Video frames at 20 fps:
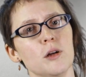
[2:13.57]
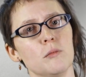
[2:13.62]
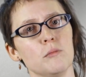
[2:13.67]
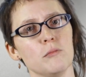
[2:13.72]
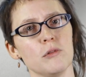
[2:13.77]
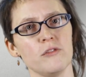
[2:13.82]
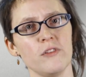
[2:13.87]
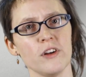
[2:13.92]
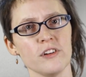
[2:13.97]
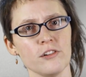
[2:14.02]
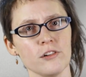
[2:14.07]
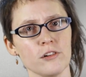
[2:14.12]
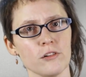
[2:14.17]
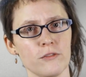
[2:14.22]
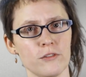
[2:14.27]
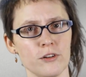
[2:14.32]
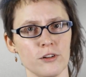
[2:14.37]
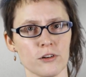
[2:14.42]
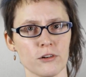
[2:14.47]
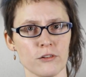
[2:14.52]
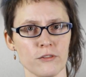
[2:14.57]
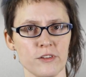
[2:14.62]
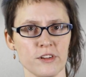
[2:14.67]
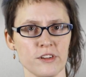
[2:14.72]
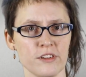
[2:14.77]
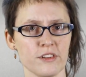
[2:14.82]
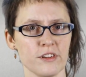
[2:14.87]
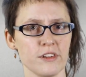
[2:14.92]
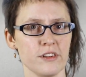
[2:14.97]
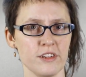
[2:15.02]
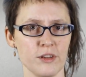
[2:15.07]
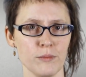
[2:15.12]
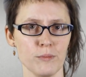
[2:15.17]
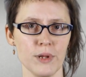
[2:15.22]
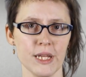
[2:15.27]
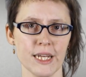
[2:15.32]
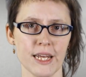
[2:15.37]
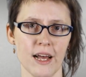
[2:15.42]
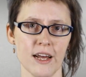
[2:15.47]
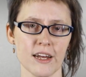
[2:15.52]
Professional photographers
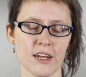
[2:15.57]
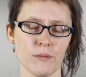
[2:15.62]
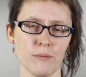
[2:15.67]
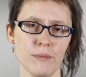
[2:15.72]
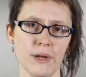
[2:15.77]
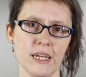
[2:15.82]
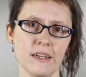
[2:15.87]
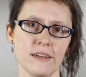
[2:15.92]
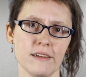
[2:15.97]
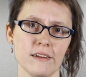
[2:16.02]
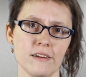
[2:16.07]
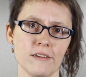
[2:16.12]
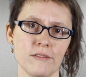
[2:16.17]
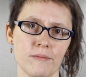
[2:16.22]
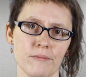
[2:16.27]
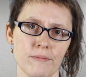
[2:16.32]
simply can't compete.